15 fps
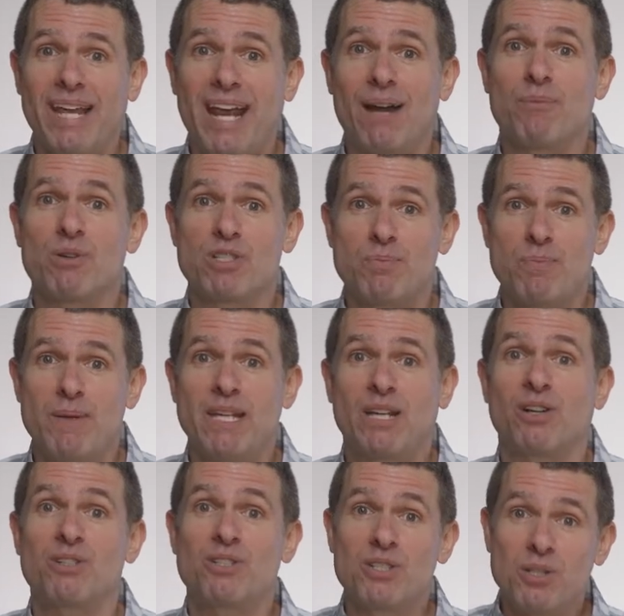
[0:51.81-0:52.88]
camera,
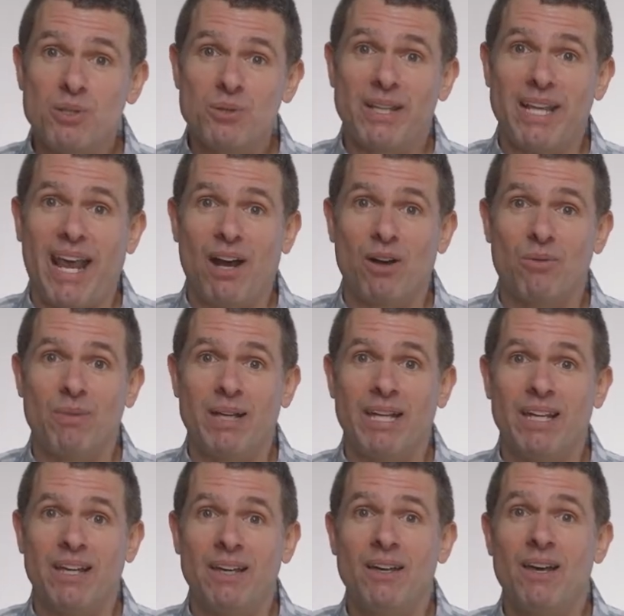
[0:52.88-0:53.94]
speaker to the
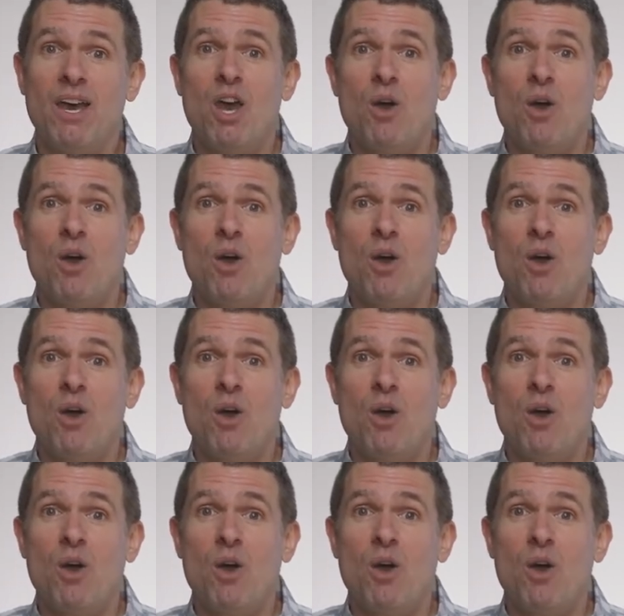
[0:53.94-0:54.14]
AirMedia,